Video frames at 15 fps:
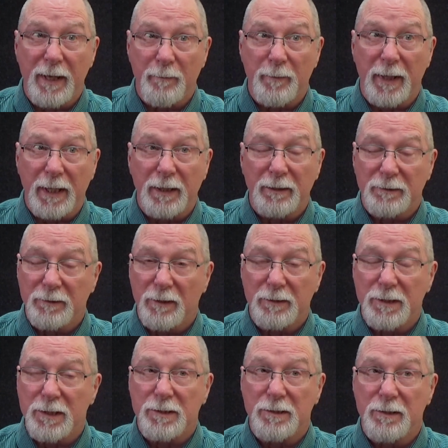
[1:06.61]
for that matter. It's
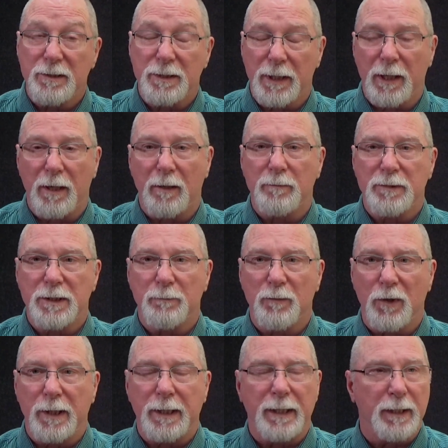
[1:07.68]
not just nursing homes
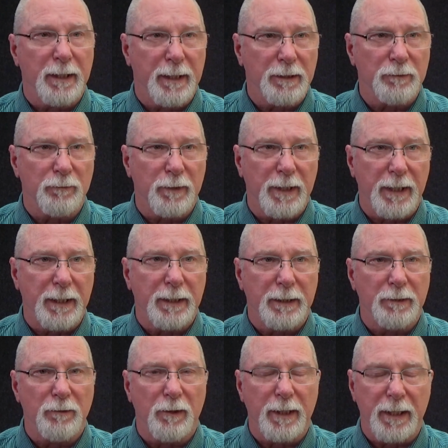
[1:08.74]
that might neglect or
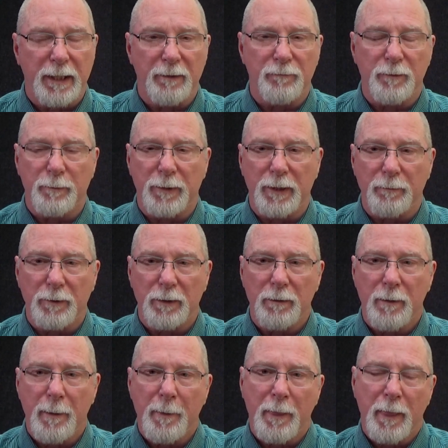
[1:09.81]
care, not care for
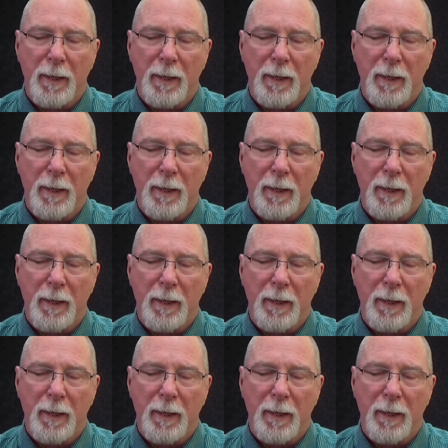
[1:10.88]
people.